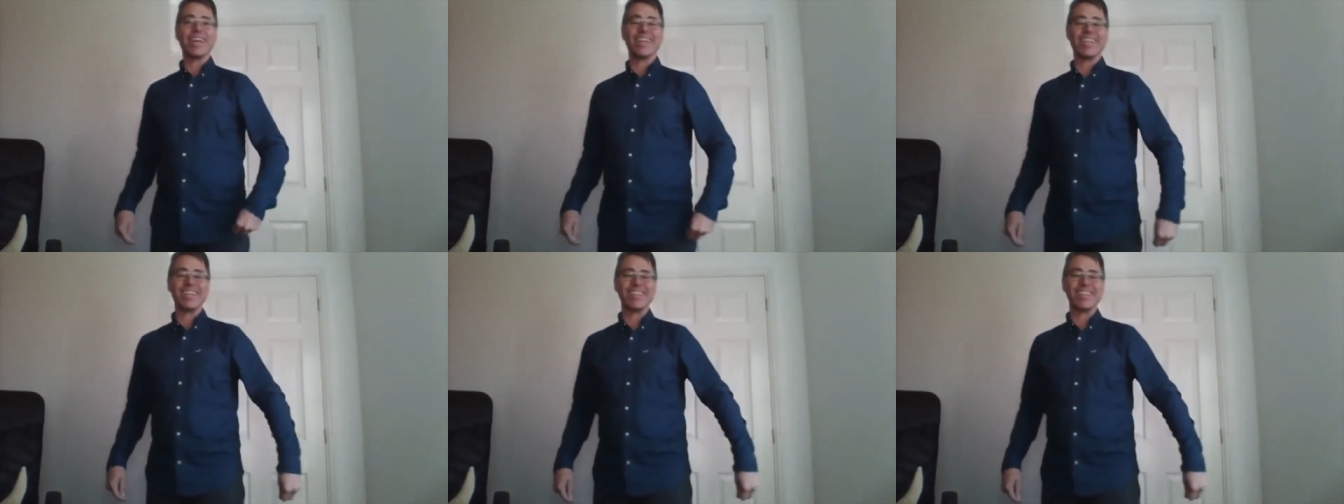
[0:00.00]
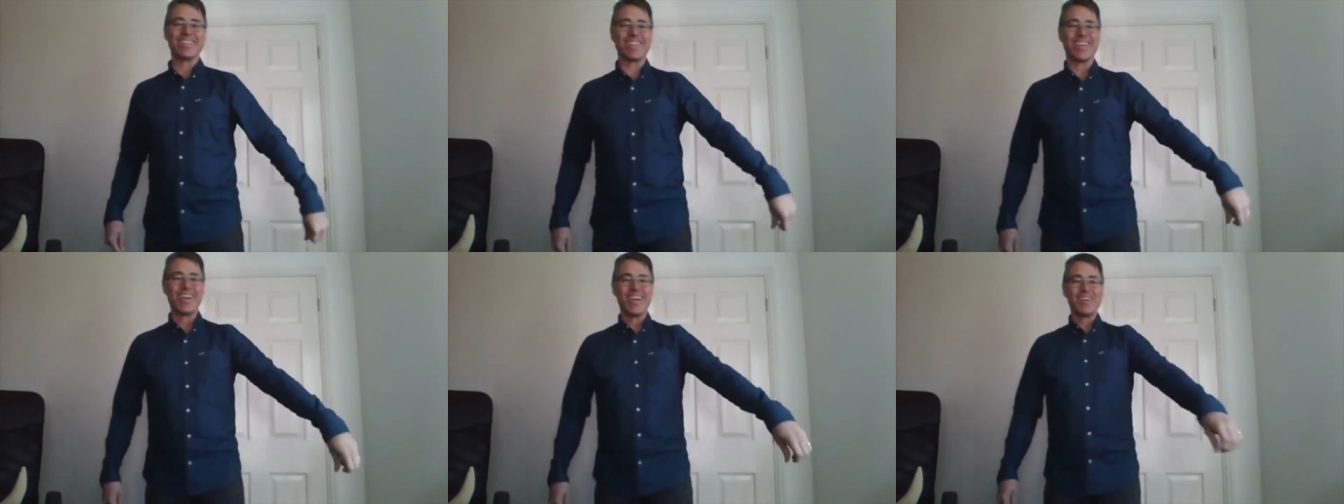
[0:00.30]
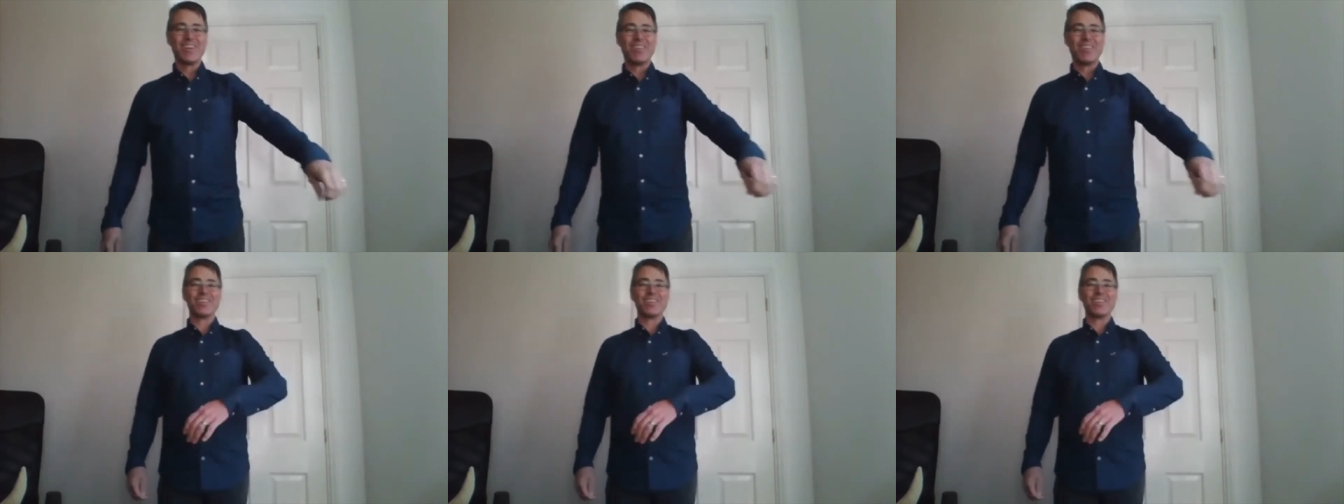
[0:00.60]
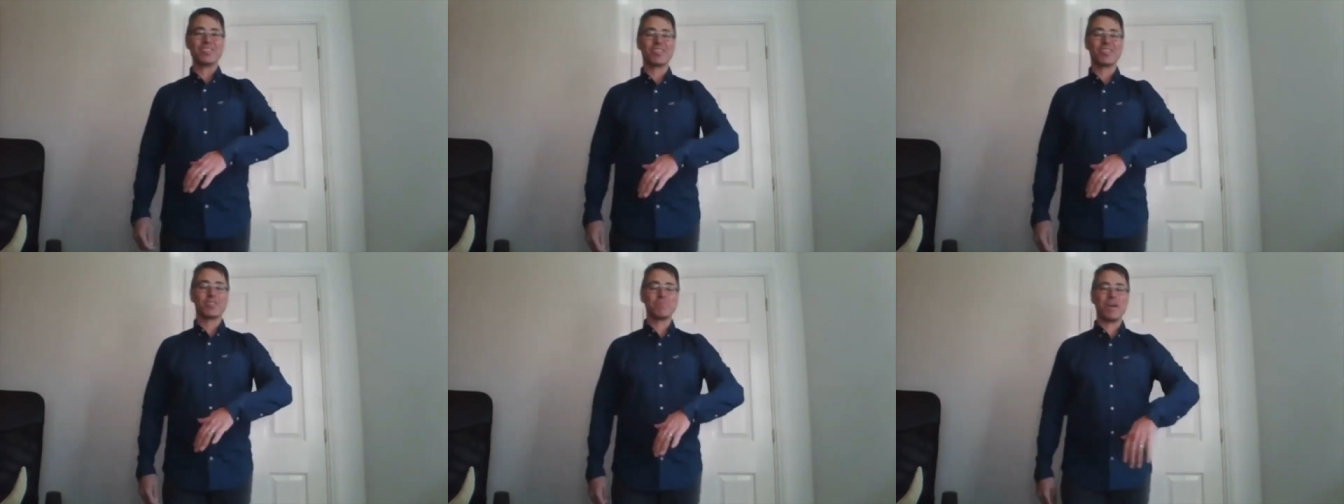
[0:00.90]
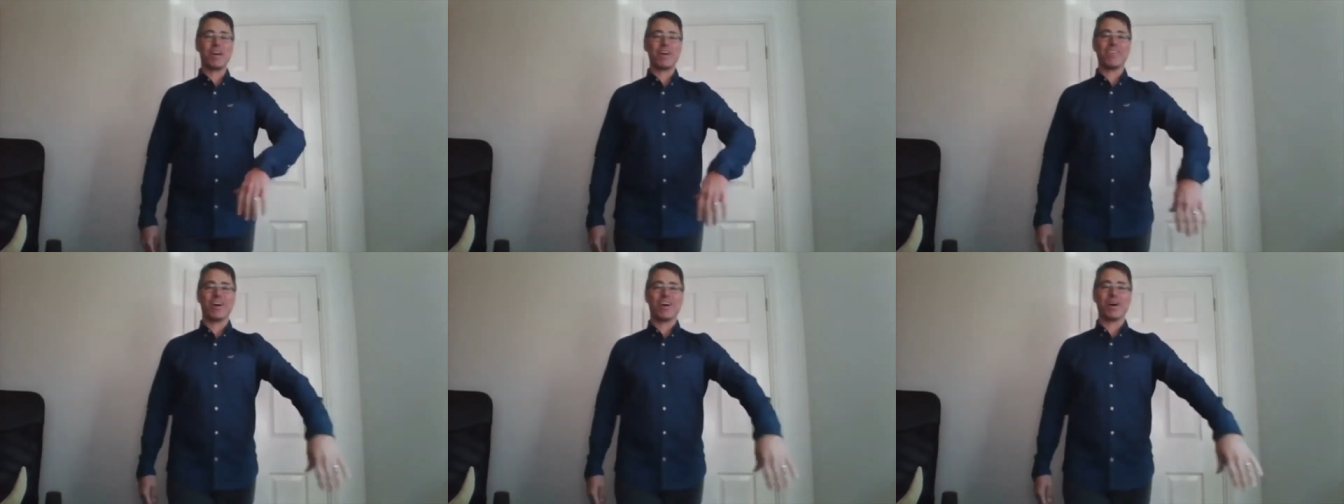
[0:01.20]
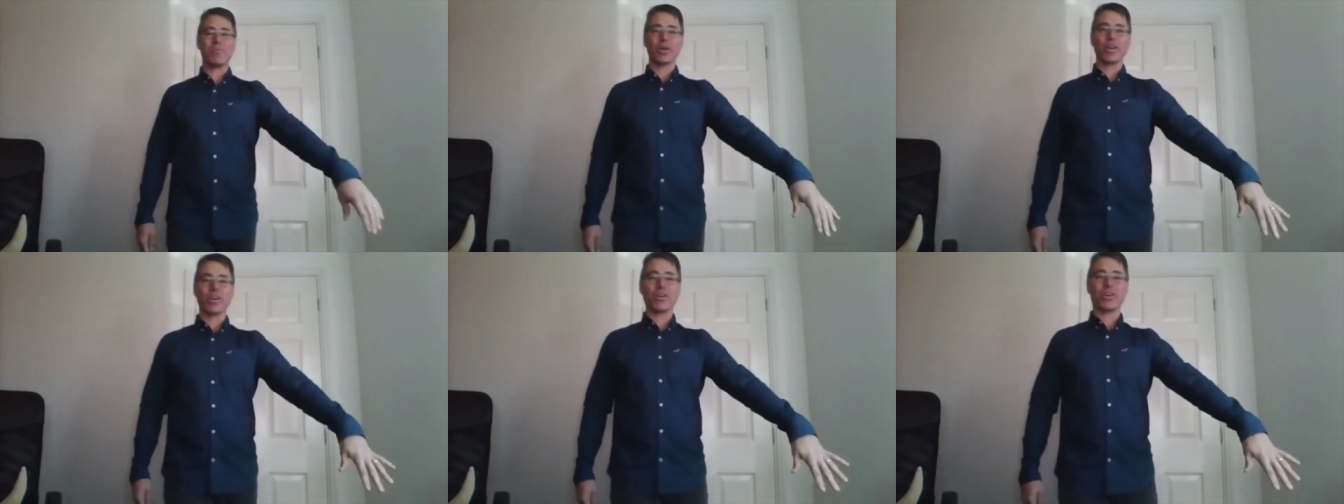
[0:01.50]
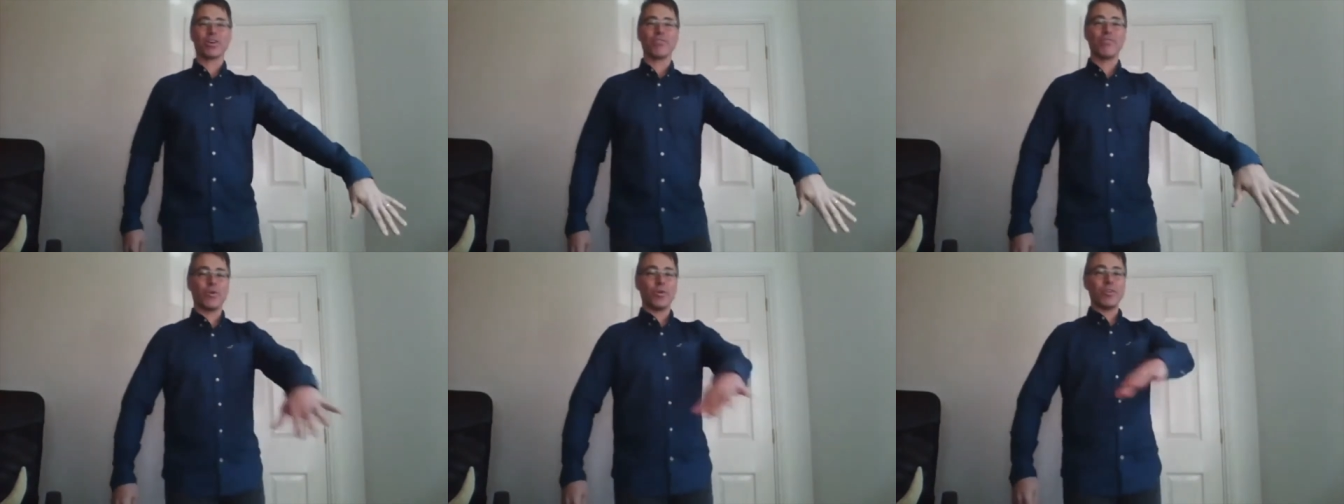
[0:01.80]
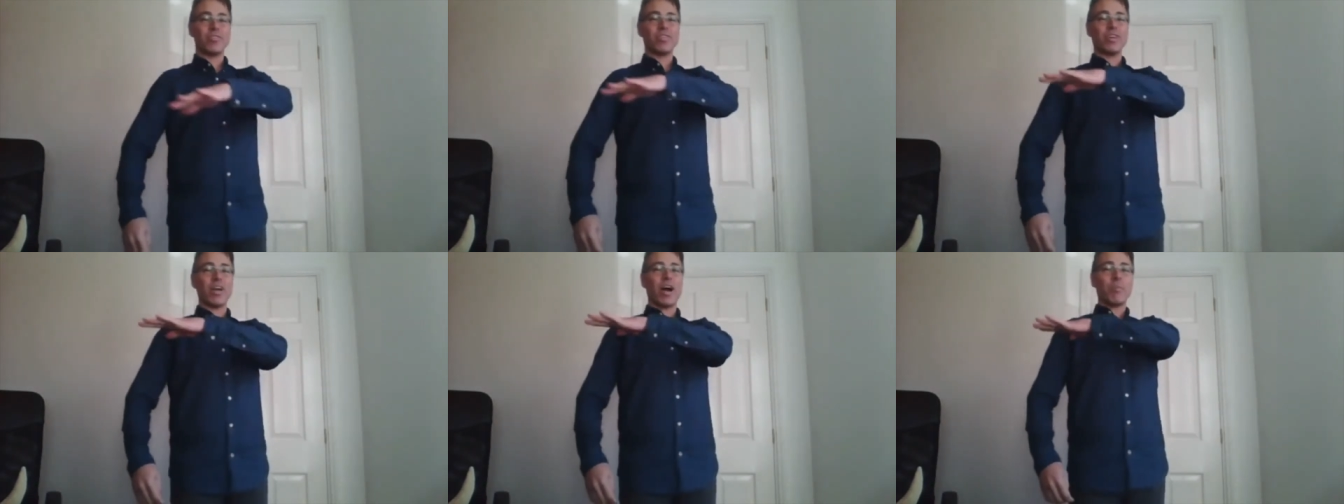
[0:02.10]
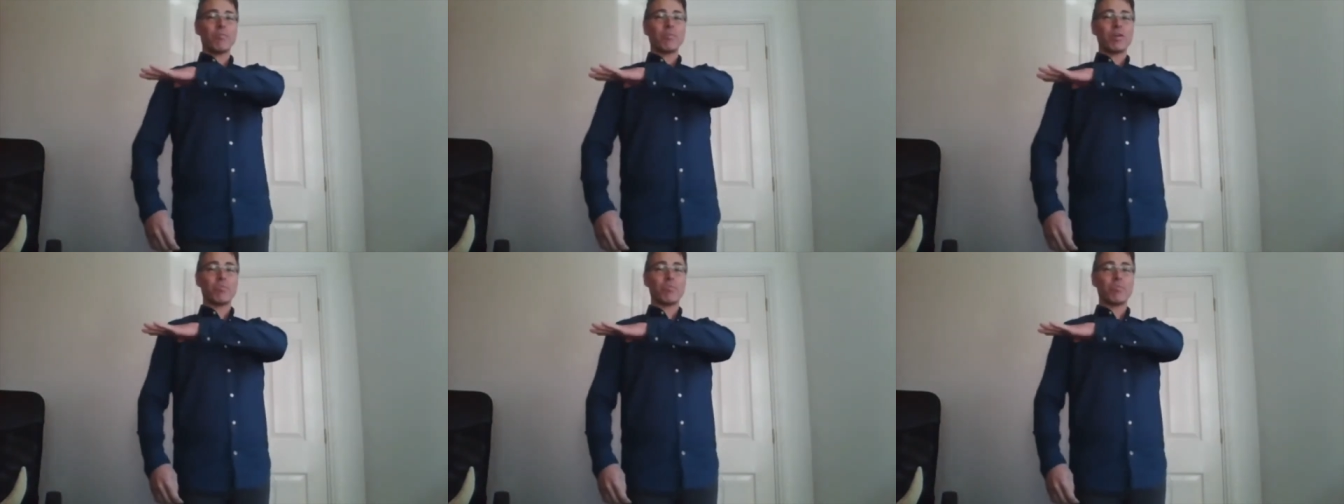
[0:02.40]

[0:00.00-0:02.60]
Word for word: ladies, with your spare arm, what you're looking for is the arm